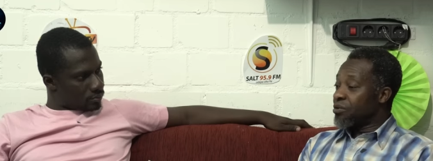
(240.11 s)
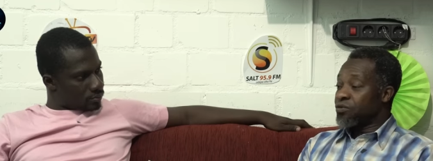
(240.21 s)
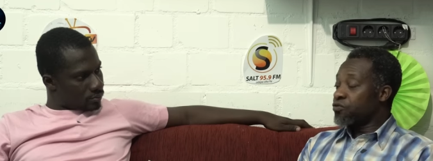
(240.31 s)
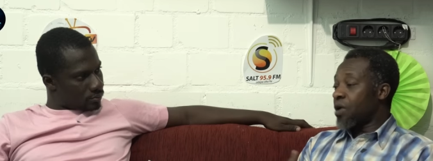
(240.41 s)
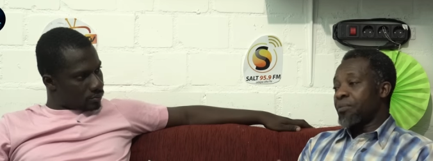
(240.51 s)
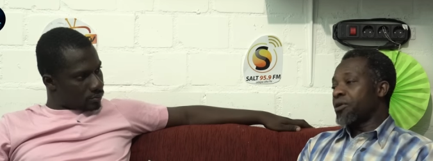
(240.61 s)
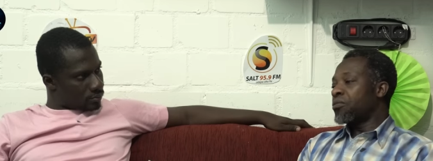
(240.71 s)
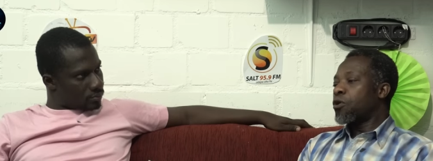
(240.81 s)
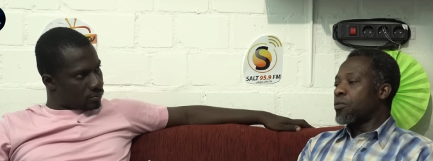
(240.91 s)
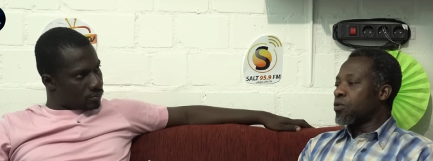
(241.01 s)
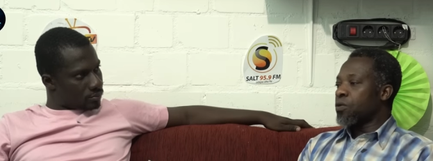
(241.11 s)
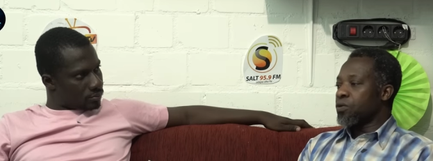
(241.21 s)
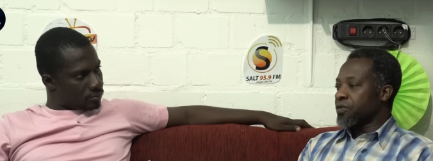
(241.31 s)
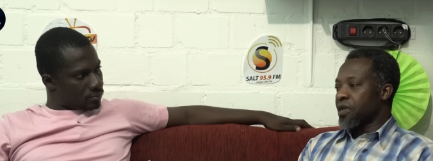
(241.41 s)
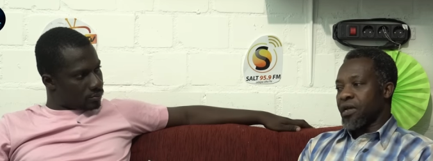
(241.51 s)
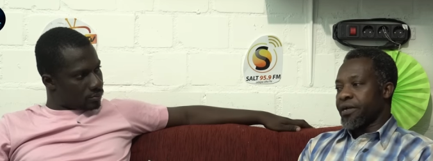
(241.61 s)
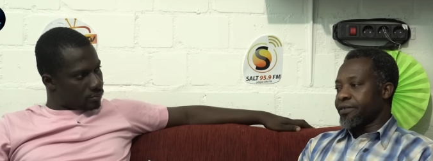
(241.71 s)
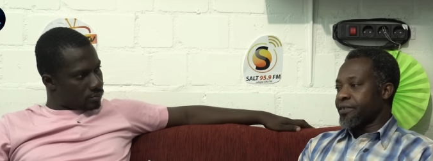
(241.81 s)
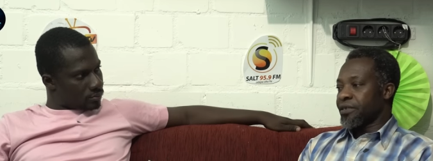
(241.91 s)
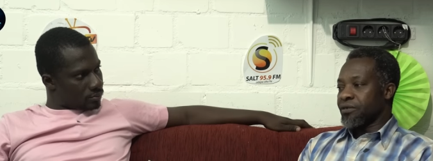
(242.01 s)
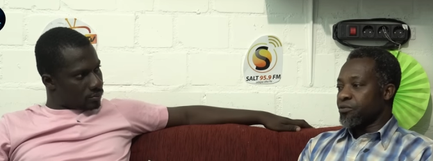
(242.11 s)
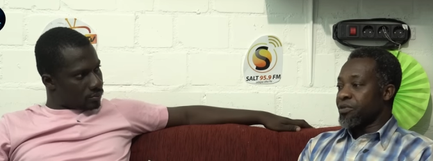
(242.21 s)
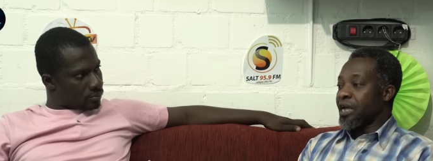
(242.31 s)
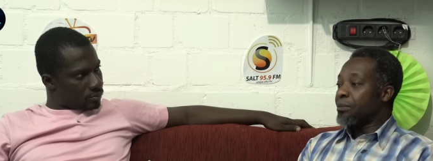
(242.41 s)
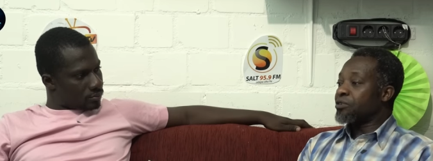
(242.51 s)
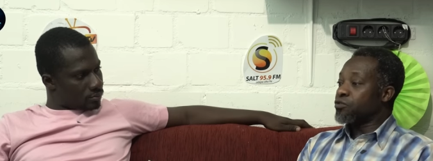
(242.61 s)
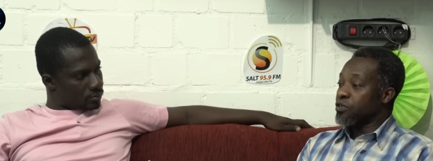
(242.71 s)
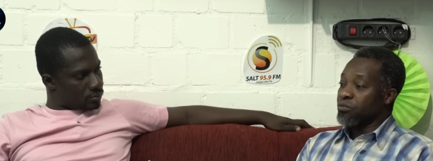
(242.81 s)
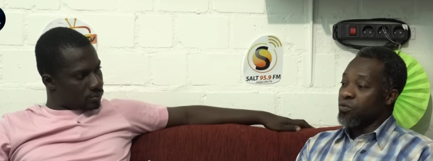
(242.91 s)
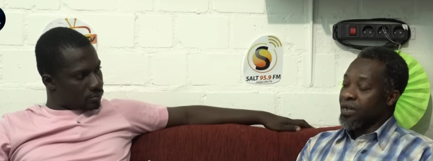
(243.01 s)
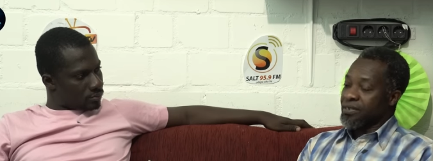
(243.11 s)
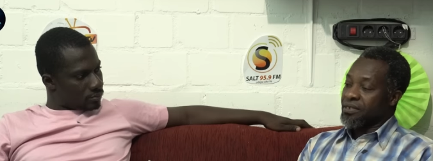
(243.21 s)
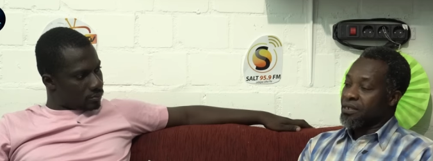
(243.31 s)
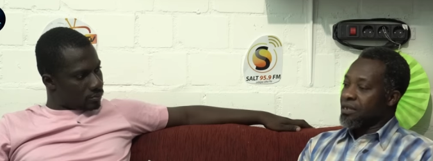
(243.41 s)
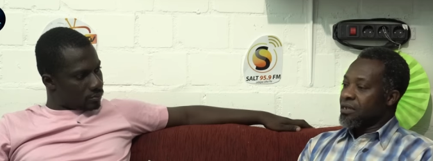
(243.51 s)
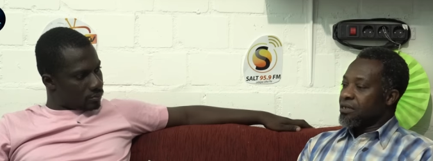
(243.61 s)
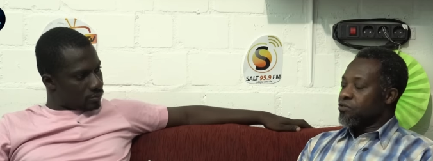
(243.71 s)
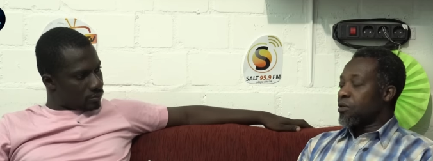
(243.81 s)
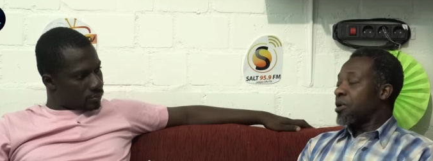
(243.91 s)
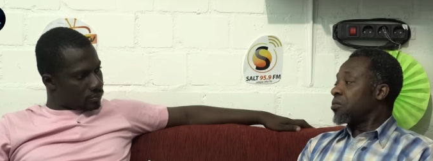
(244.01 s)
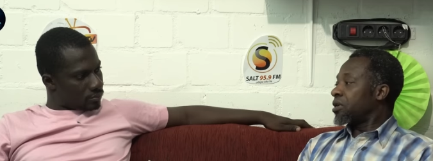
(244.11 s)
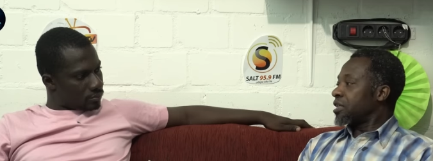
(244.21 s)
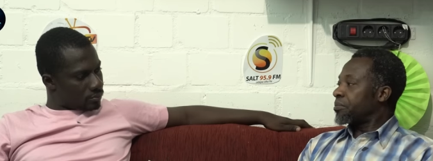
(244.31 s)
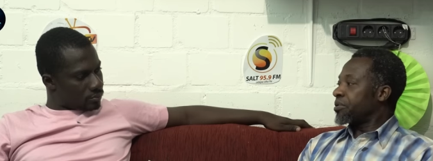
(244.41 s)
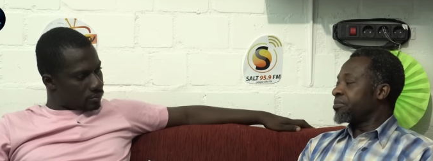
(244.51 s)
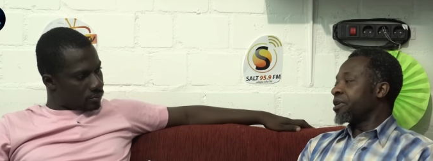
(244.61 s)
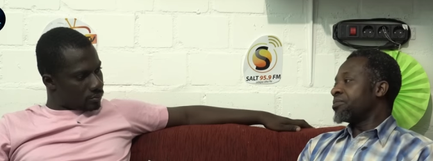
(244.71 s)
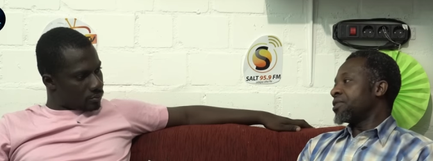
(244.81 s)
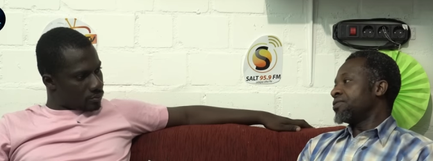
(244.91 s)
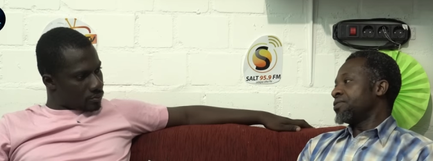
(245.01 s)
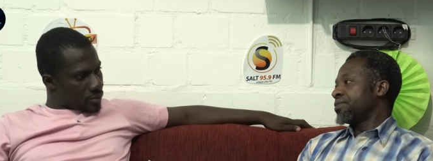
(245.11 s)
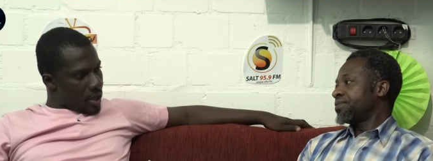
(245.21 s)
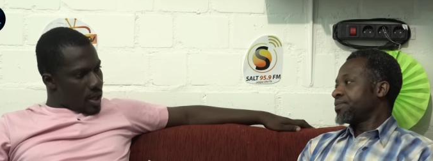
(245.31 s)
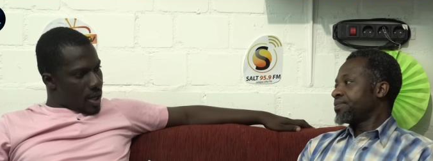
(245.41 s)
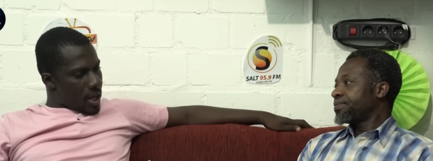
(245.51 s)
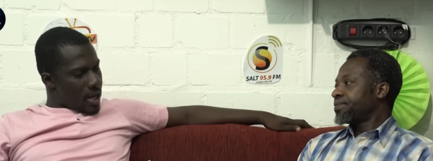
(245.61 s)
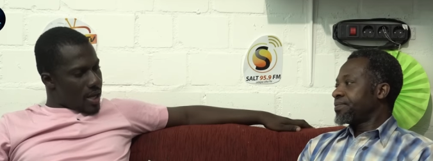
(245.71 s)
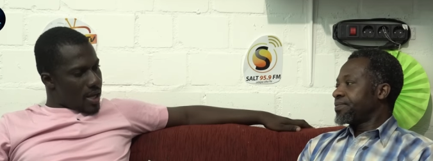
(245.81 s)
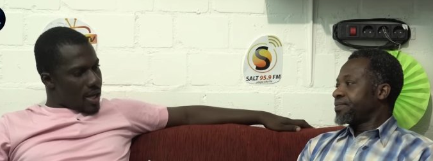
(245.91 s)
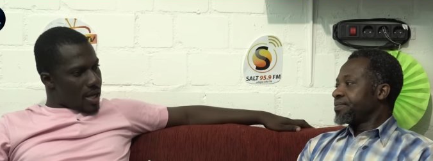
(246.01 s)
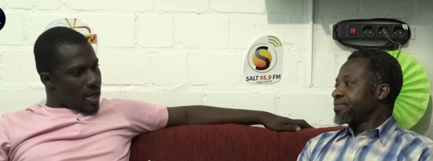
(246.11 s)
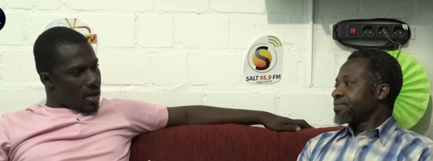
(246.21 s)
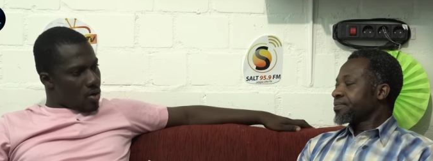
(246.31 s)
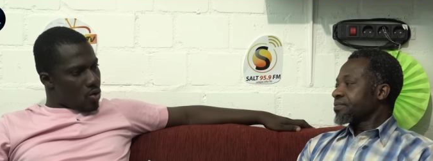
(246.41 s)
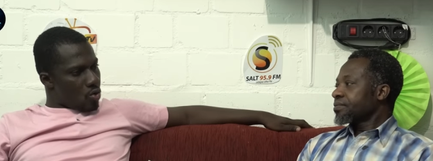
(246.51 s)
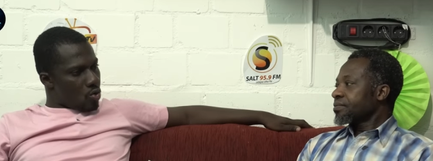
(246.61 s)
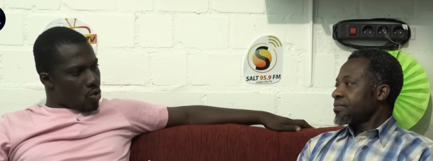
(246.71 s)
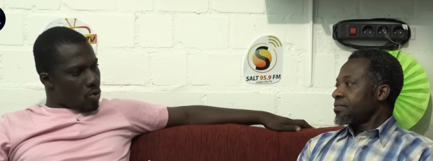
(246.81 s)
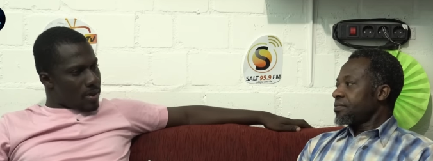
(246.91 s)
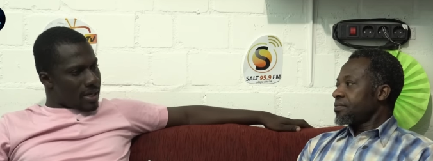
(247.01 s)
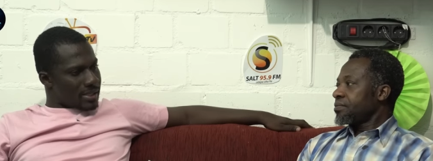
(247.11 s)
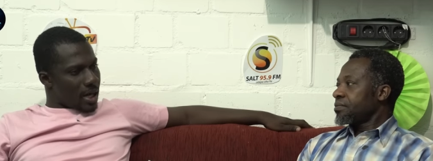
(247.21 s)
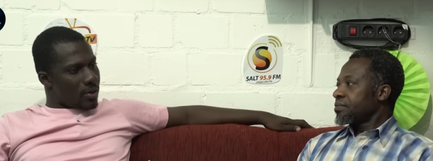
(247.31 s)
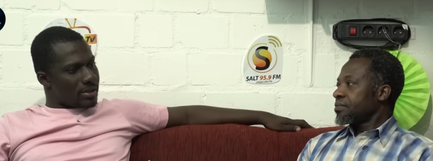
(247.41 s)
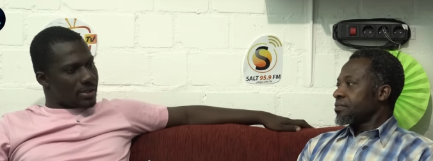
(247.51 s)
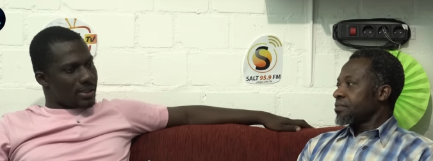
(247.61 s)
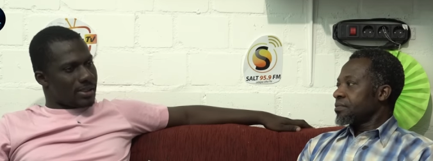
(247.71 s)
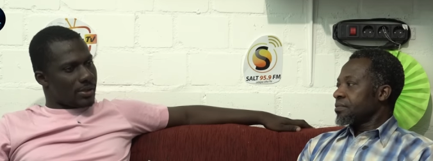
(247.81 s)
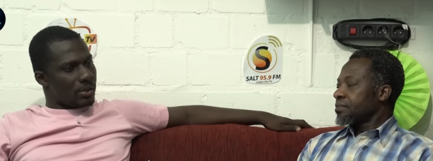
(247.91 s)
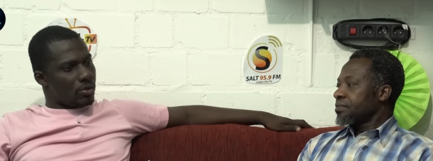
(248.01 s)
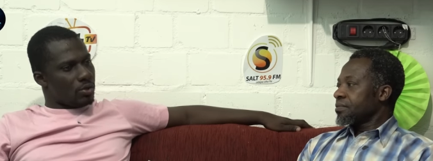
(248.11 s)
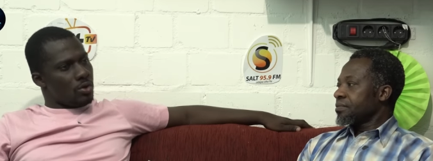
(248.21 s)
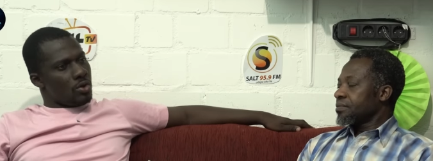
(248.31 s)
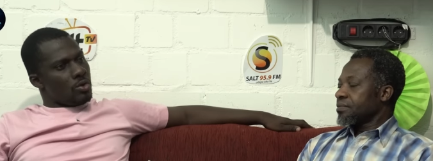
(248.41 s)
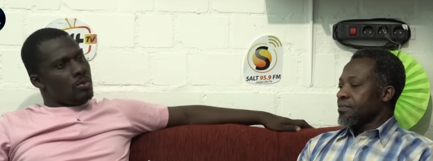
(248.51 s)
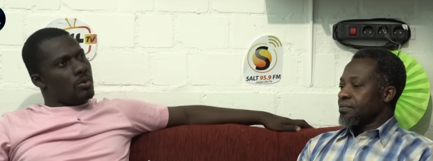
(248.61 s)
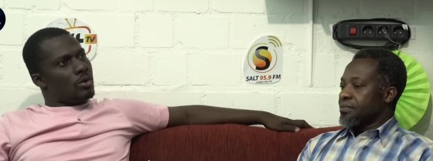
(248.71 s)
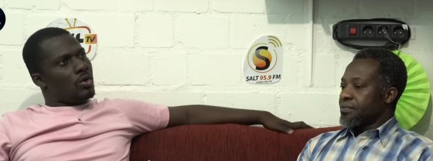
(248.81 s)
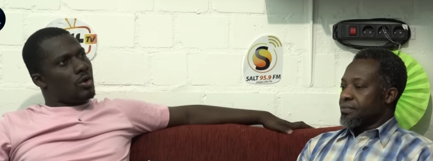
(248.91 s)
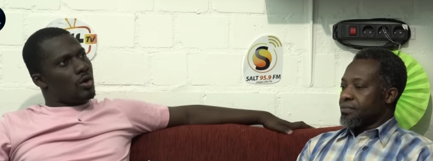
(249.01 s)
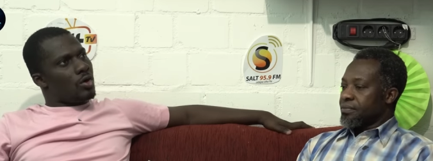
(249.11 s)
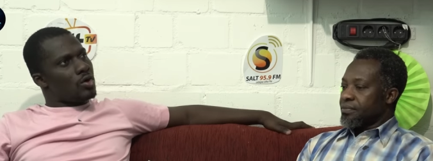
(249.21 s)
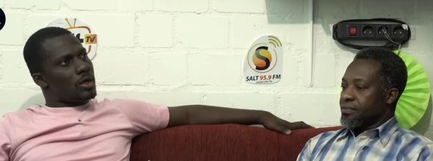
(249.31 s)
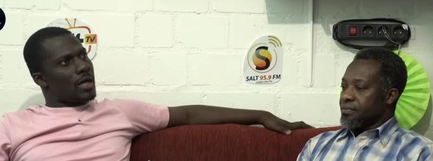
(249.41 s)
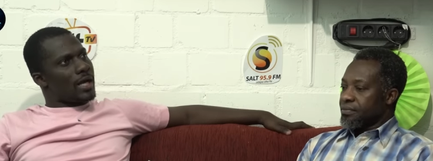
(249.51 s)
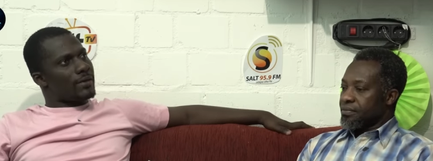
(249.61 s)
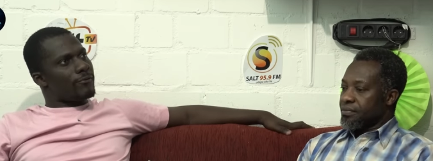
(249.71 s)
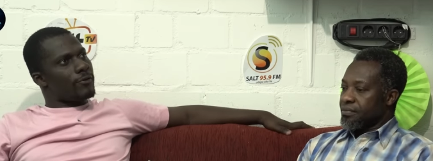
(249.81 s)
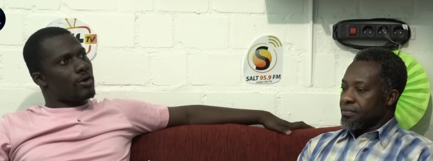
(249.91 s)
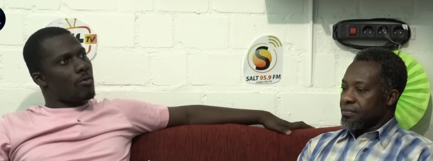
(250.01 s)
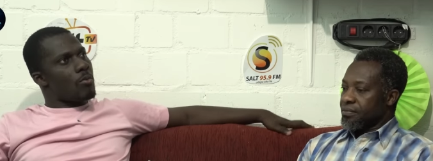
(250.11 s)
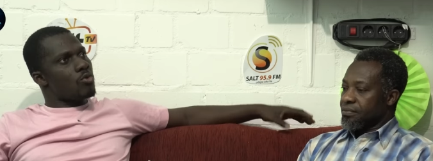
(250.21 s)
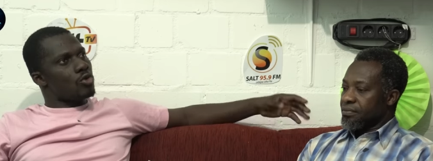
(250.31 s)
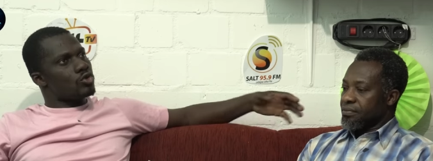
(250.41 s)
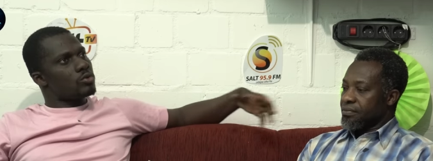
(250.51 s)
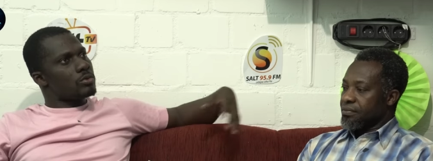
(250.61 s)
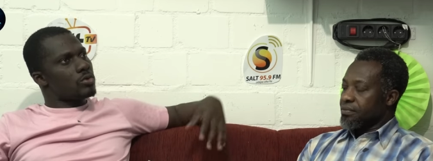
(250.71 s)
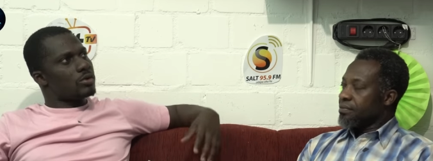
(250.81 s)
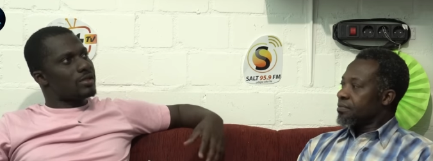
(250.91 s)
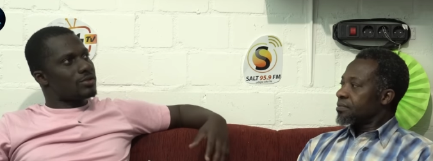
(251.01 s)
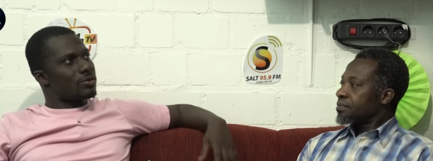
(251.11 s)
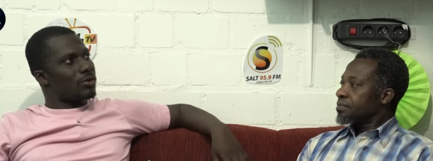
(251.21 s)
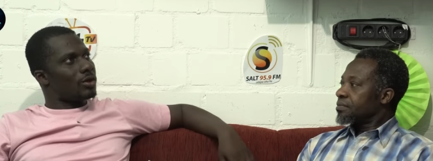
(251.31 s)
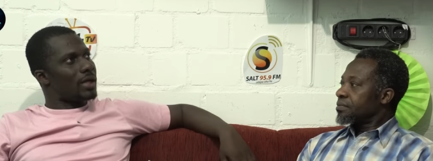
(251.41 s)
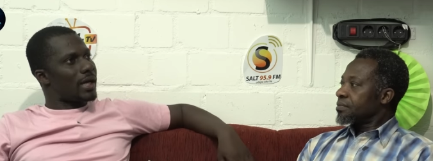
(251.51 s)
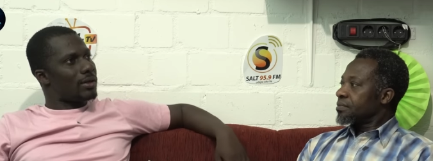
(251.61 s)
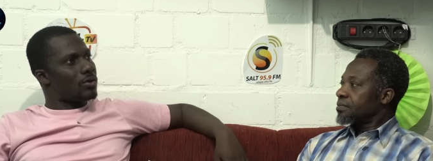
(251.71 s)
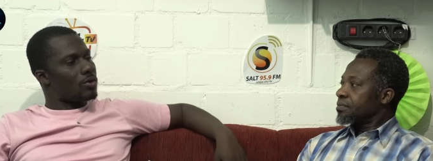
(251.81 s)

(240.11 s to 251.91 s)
Speaker 1: a Migusu, I may bore Mococosa, say, be a betone boise. No, I'm a bonny up in baby. Eh,
Speaker 2: eh, because I say, no online for one consume content online,